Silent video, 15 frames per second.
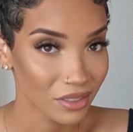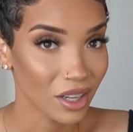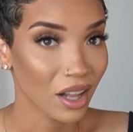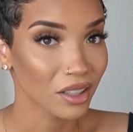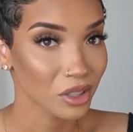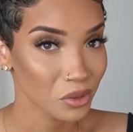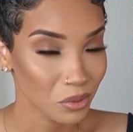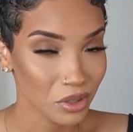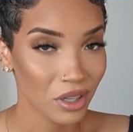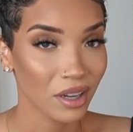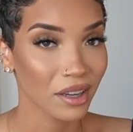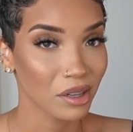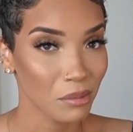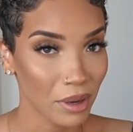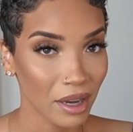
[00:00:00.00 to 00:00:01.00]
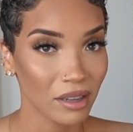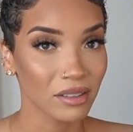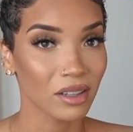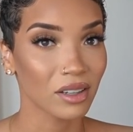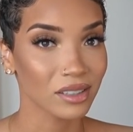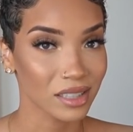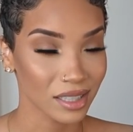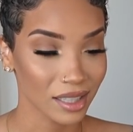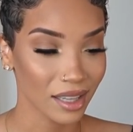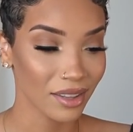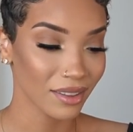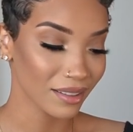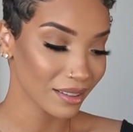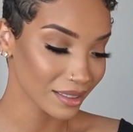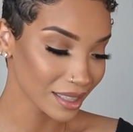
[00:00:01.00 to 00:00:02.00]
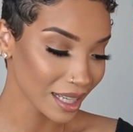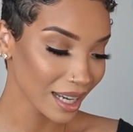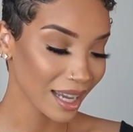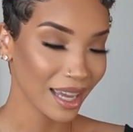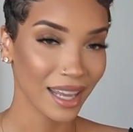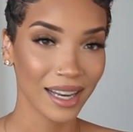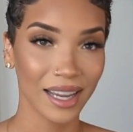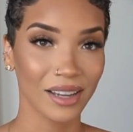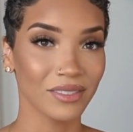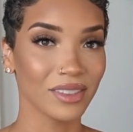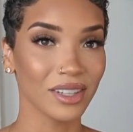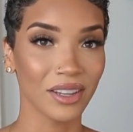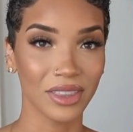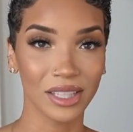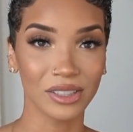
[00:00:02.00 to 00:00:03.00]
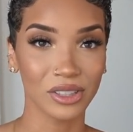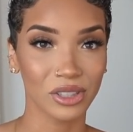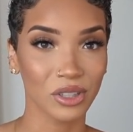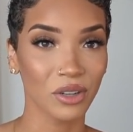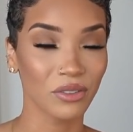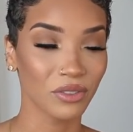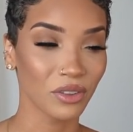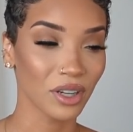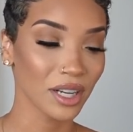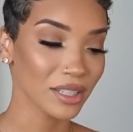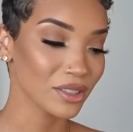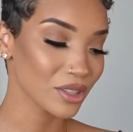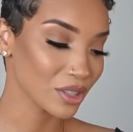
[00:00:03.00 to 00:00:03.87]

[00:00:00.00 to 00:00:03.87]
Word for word: of dollars we're talking about altogether, and I have nothing to show for it.